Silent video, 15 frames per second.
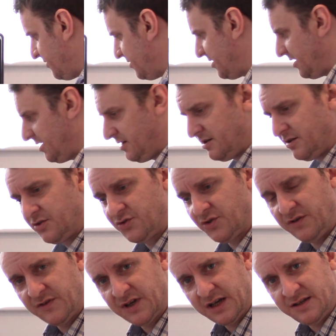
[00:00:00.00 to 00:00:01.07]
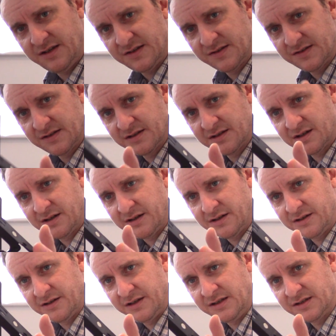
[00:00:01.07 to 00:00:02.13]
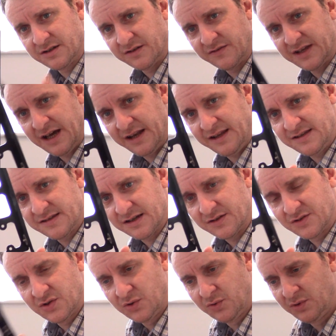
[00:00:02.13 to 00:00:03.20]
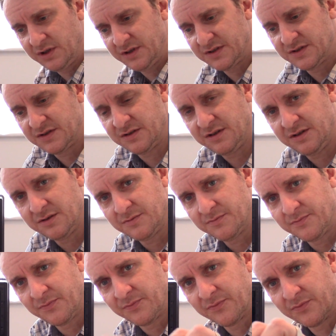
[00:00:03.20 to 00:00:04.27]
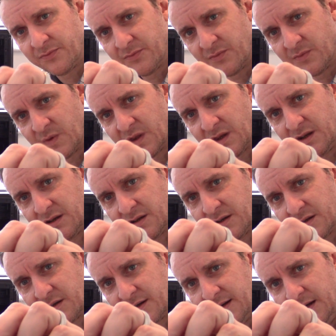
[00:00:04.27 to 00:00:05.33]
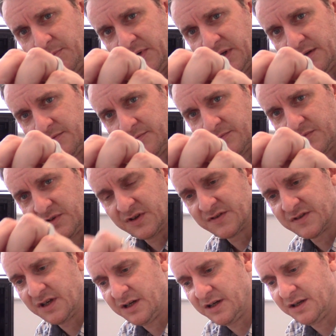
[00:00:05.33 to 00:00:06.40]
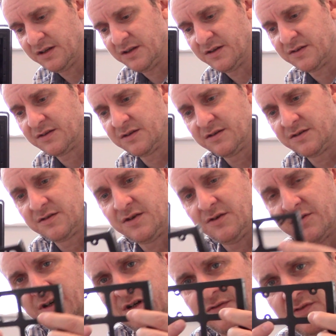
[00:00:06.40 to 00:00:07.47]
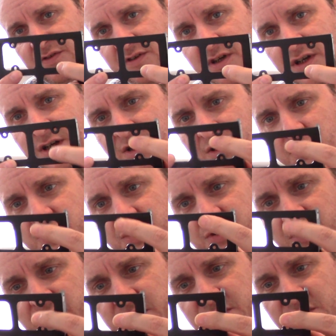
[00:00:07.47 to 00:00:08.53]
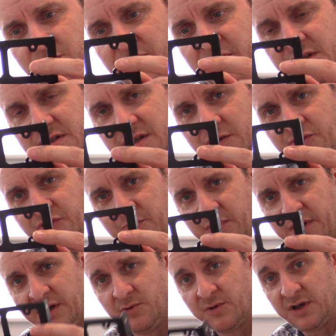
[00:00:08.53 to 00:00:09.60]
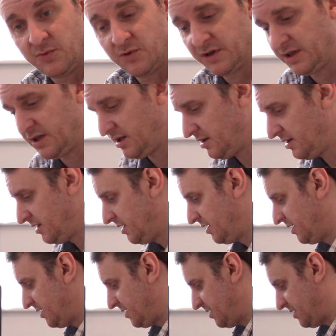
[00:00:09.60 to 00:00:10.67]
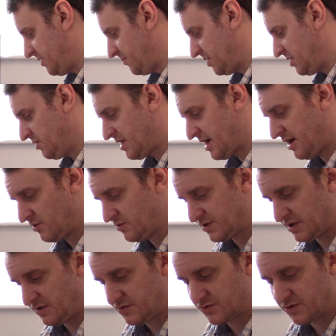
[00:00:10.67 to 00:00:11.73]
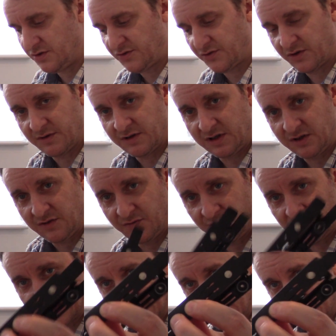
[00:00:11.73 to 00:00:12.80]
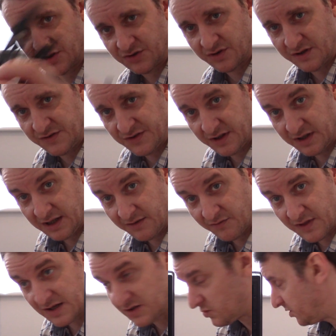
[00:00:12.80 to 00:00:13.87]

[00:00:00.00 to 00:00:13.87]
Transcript: The drive cages are these kind of caddies that are toolless. You're clipping just there, and the 2.5s would screw into one of these holes depending where you wanted it. You can also screw through and you can fix your hard drives in if that's